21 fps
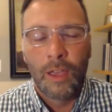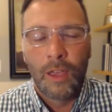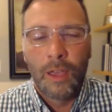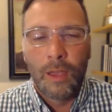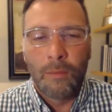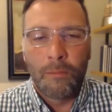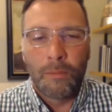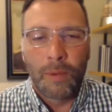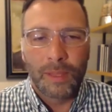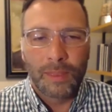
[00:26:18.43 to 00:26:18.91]

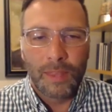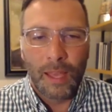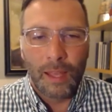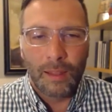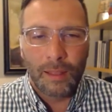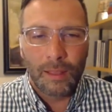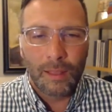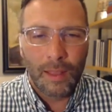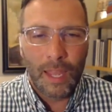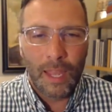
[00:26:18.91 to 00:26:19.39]
but
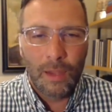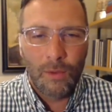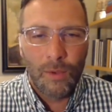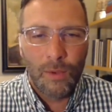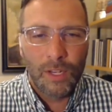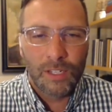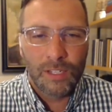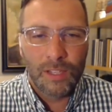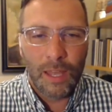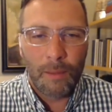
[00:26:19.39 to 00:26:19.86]
that
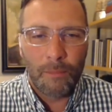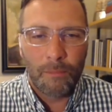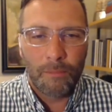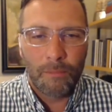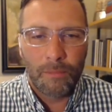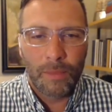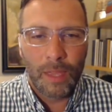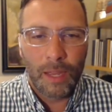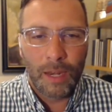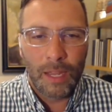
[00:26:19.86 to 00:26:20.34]
language and that
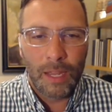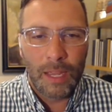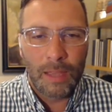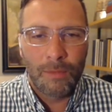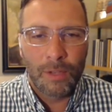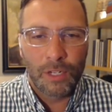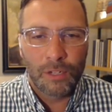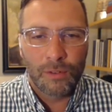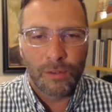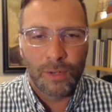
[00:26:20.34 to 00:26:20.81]
that
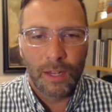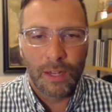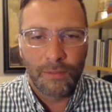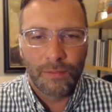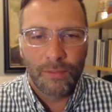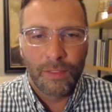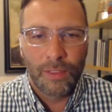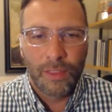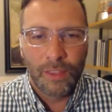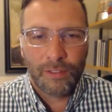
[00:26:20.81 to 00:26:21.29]
imagery of
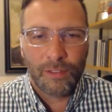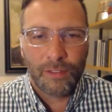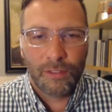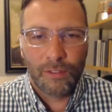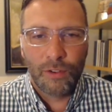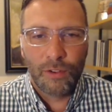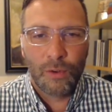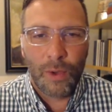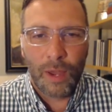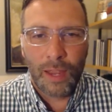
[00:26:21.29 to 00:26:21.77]
this is
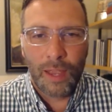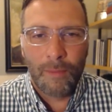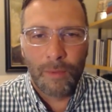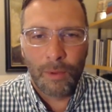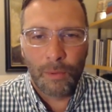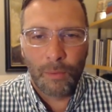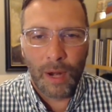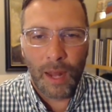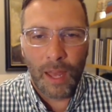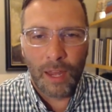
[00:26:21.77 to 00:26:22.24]
who I am and
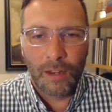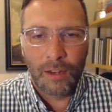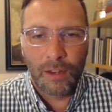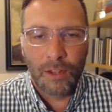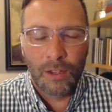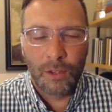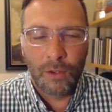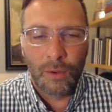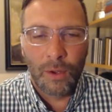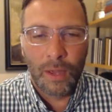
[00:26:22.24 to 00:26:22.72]
what I
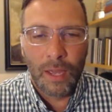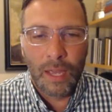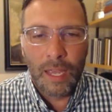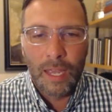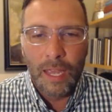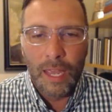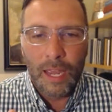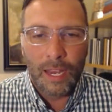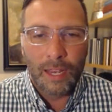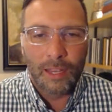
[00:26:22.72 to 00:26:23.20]
do,
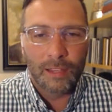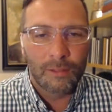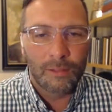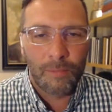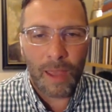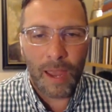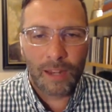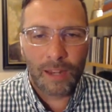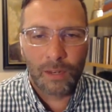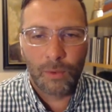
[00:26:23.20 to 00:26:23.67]
it gets
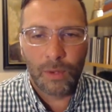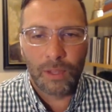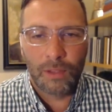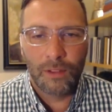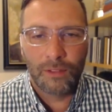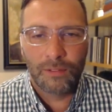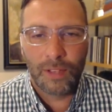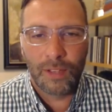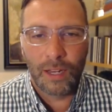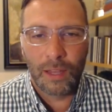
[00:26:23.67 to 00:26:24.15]
back to what you
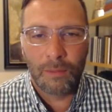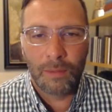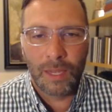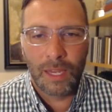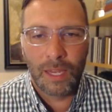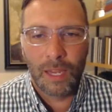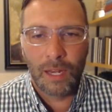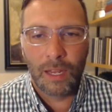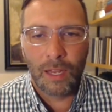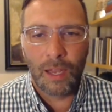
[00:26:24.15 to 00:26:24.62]
said in the
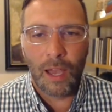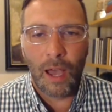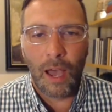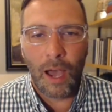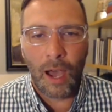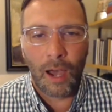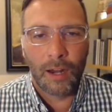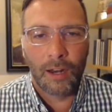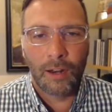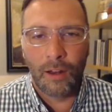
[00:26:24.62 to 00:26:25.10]
beginning,
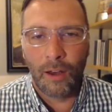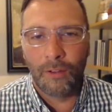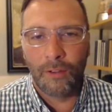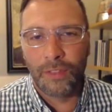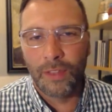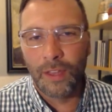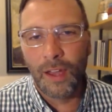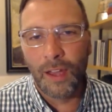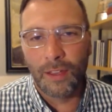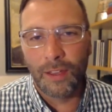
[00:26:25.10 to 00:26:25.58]
on and off
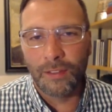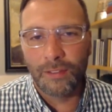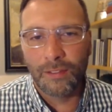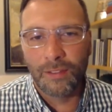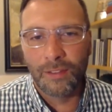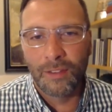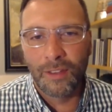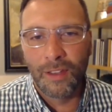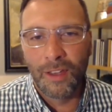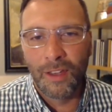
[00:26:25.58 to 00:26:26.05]
the ice.
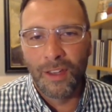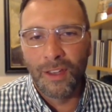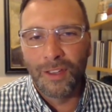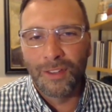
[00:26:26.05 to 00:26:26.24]
Yeah.